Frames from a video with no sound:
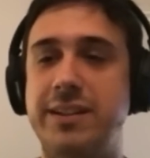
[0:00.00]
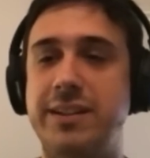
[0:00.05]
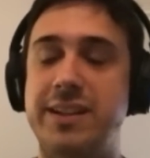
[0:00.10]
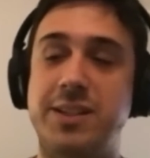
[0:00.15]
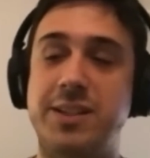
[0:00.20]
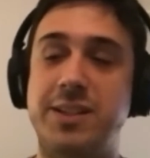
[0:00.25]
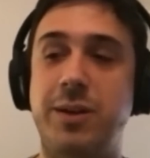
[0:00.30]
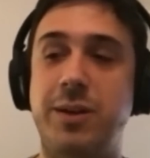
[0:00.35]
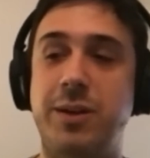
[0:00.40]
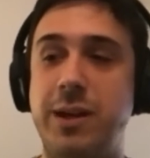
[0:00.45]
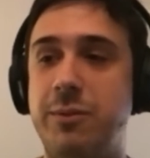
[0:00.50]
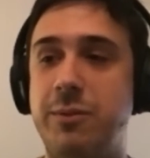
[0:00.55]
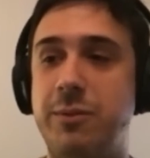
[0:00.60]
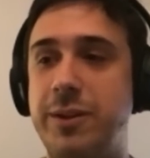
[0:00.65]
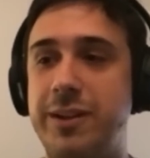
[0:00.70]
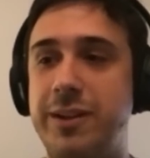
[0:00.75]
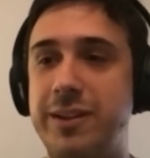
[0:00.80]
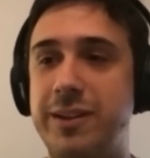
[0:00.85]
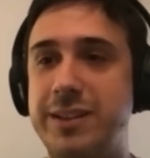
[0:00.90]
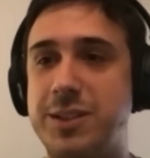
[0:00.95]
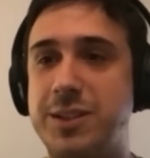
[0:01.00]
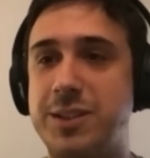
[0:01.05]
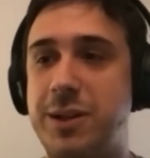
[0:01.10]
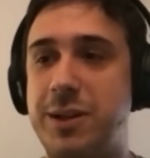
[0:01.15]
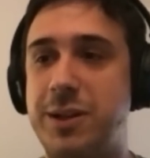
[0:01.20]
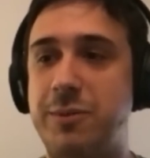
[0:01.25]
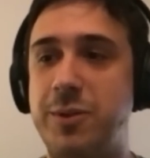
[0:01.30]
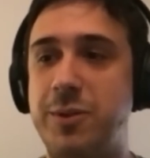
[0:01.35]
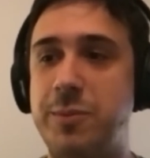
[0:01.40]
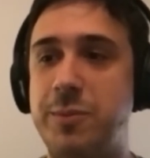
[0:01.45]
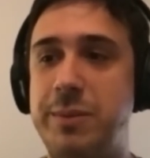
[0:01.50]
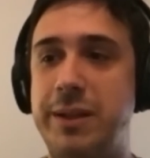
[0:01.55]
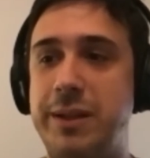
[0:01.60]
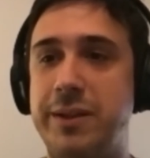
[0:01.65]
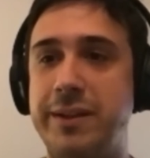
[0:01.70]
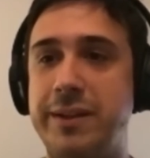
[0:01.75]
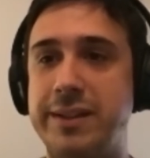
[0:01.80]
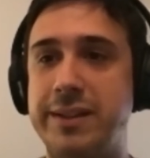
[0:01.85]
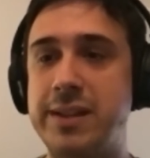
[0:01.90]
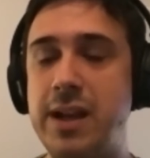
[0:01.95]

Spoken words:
and that's why I wanna build on it."